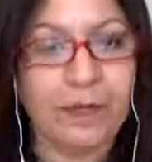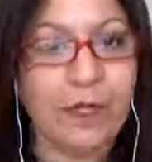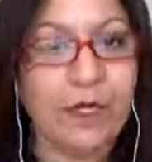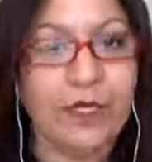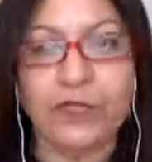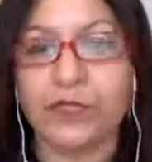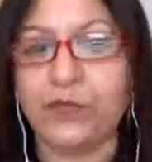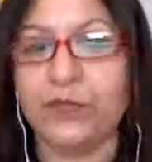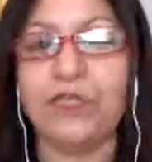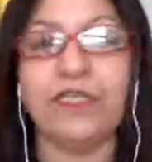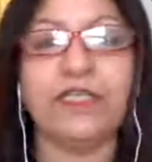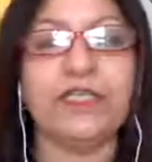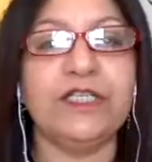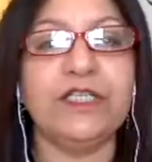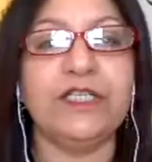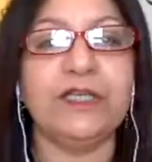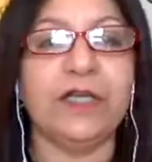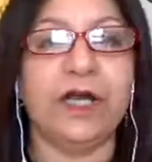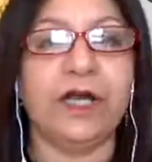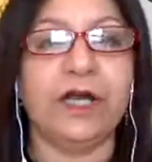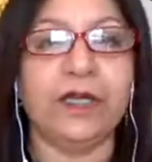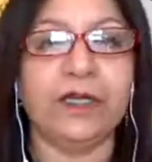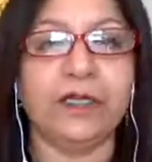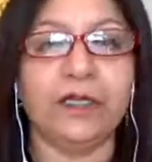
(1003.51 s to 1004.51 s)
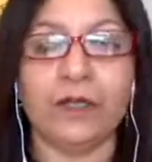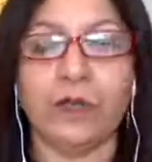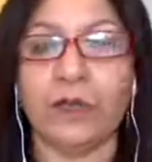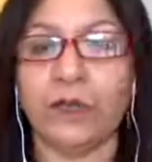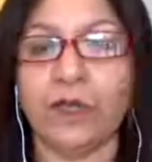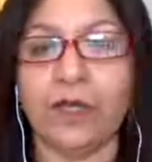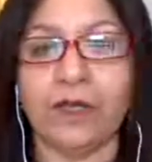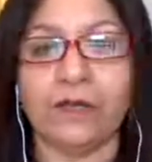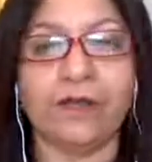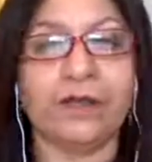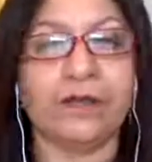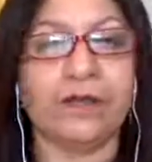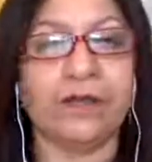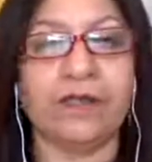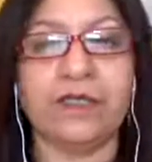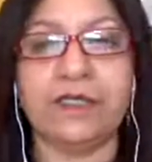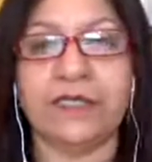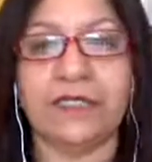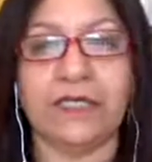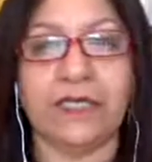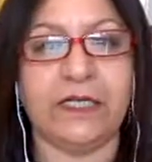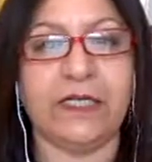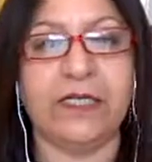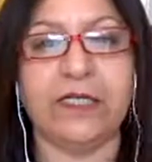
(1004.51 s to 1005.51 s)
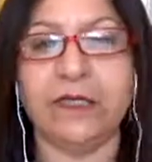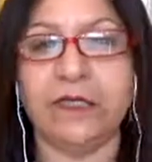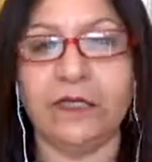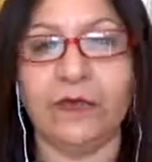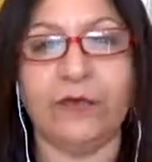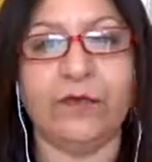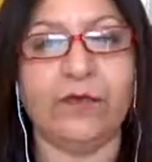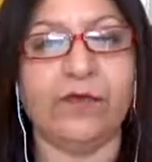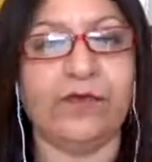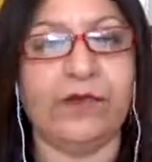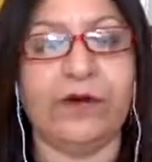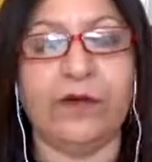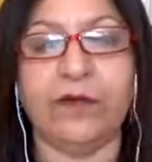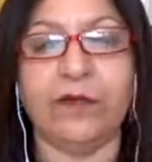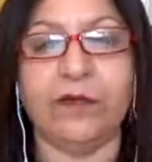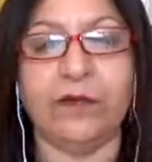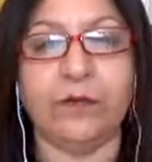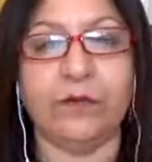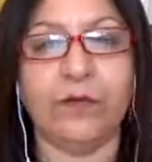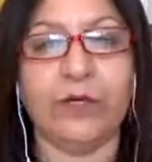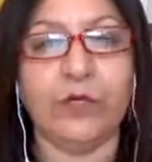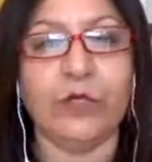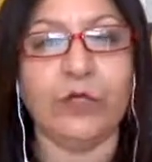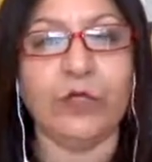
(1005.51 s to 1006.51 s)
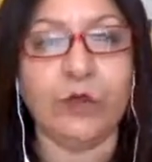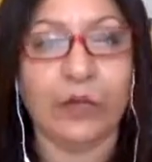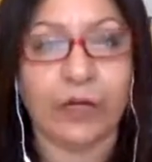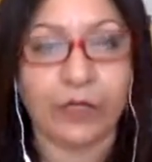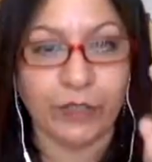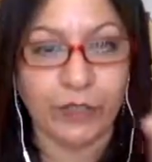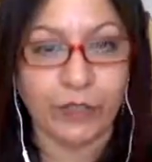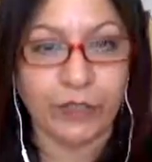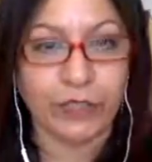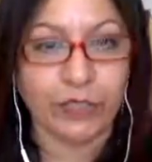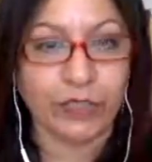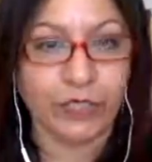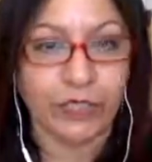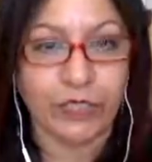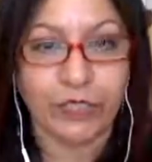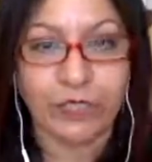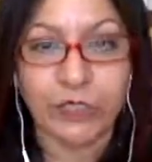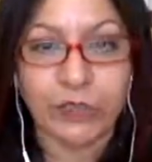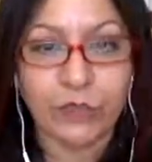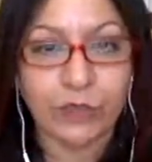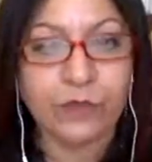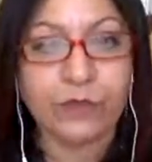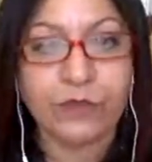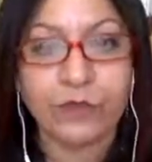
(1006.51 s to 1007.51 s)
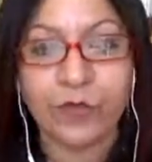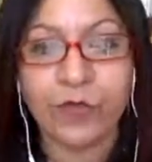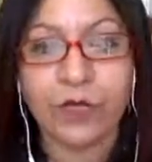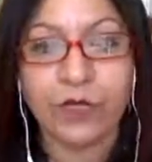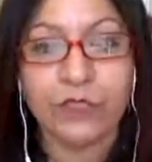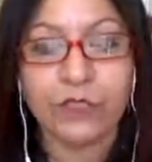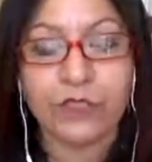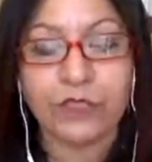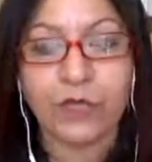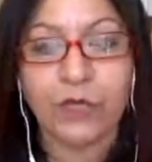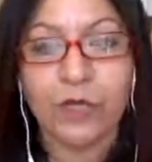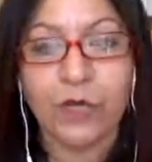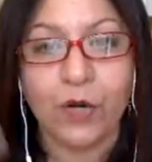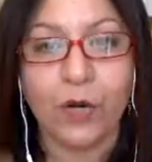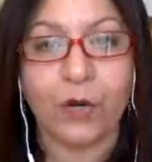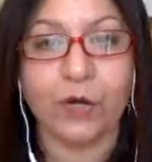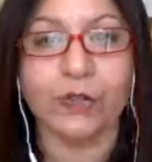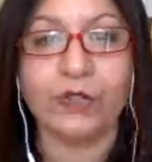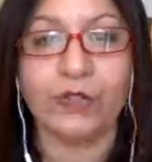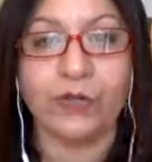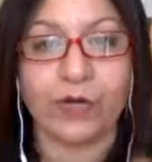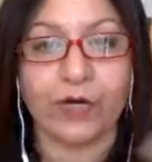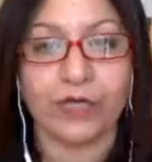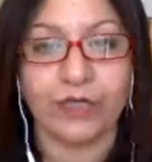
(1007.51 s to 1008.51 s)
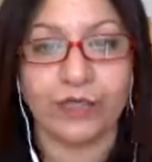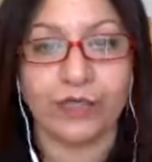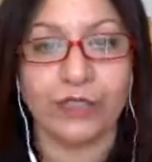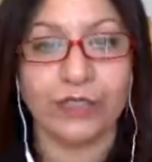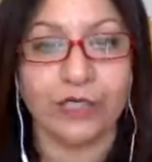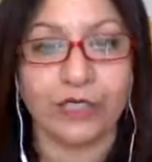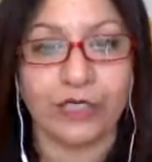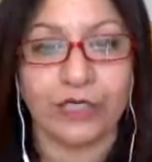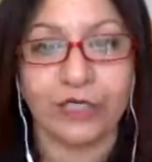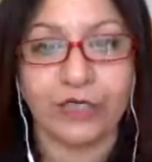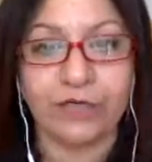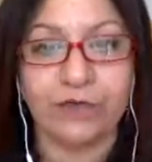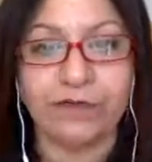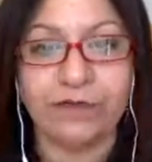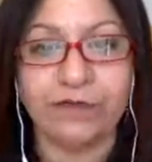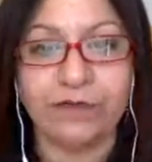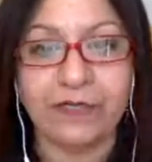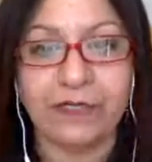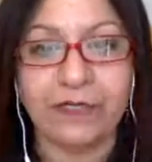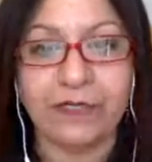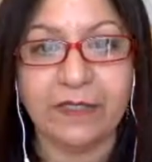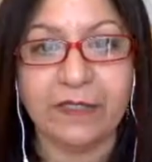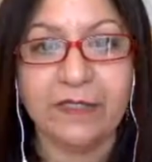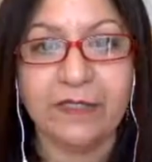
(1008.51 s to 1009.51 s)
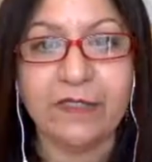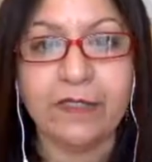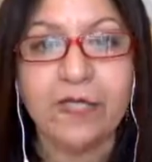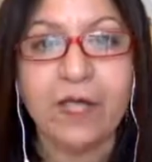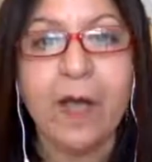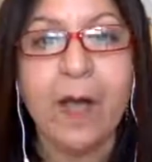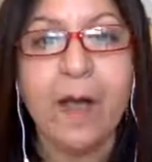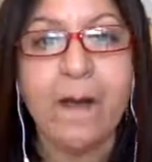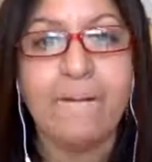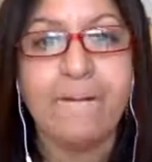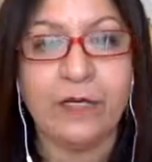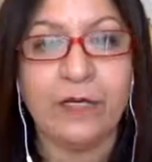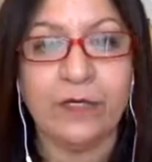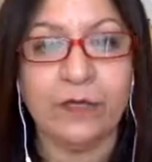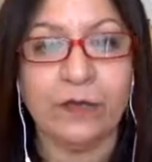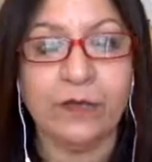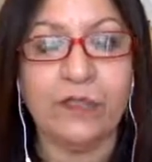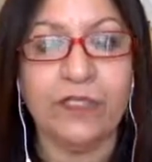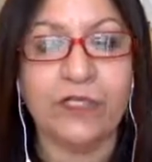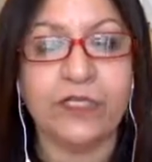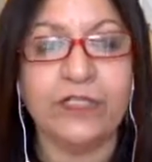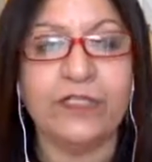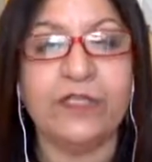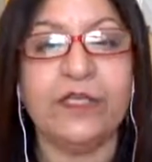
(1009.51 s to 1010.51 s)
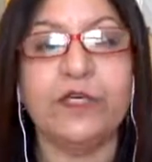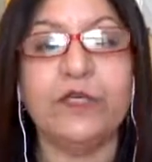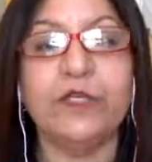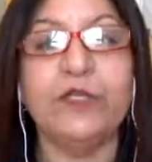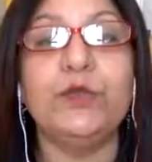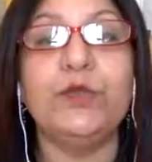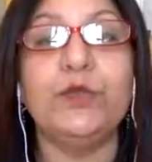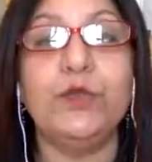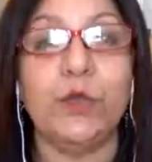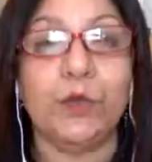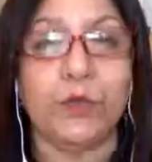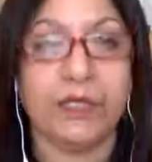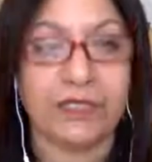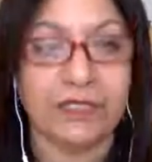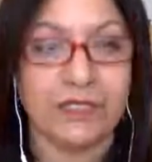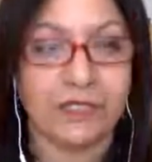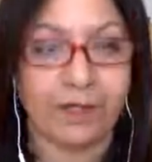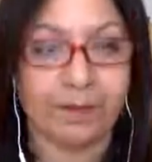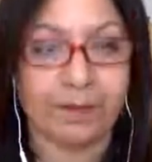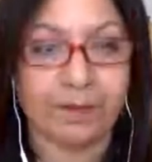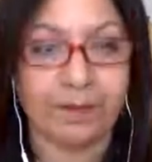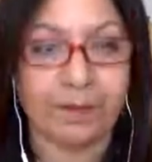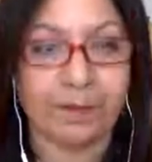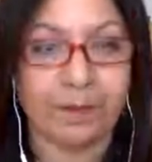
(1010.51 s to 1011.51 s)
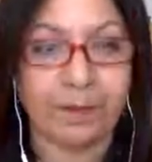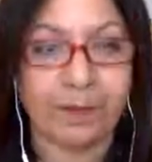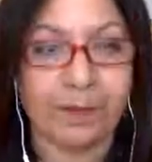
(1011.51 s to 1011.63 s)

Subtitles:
So this is not, you're not standing there in front of the mirror trying to change your thoughts or trying to change your feelings, but you're just there to notice them.